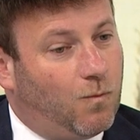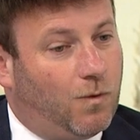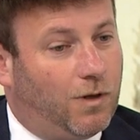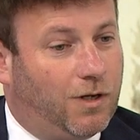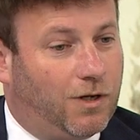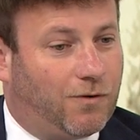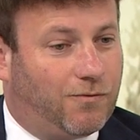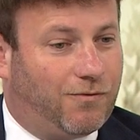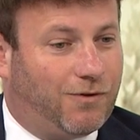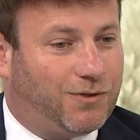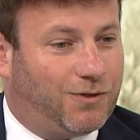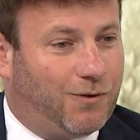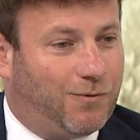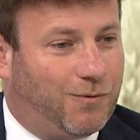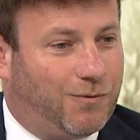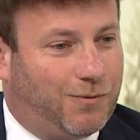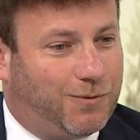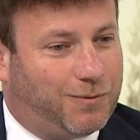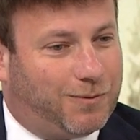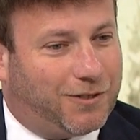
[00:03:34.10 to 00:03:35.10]
Well, look, first of all,
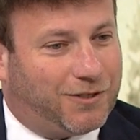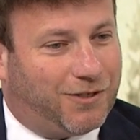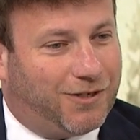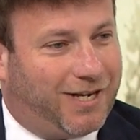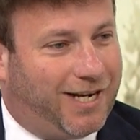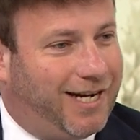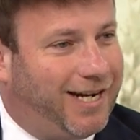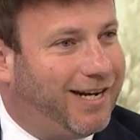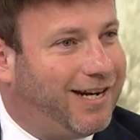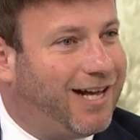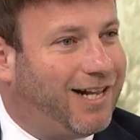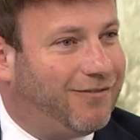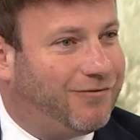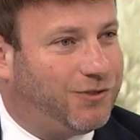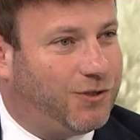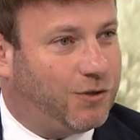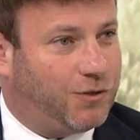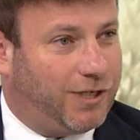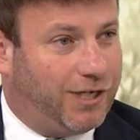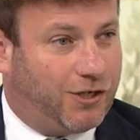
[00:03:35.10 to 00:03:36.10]
with respect to the Canadian Health
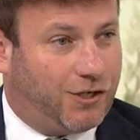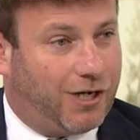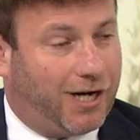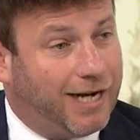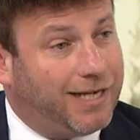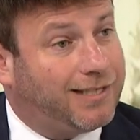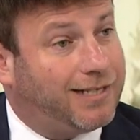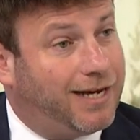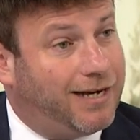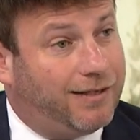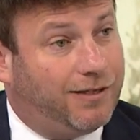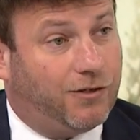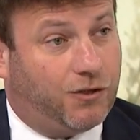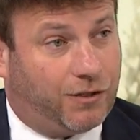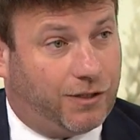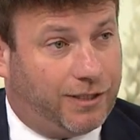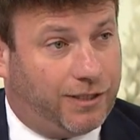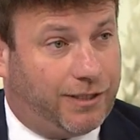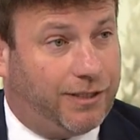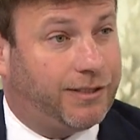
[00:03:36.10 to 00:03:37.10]
Association, I cited their
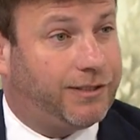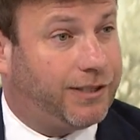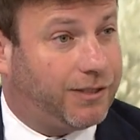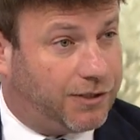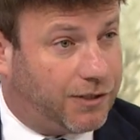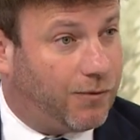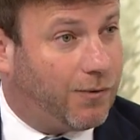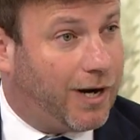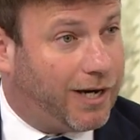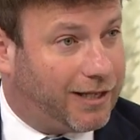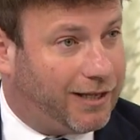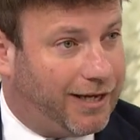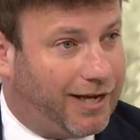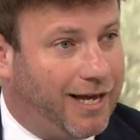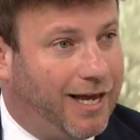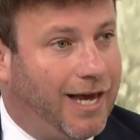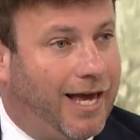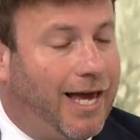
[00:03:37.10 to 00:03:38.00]
statistics correctly,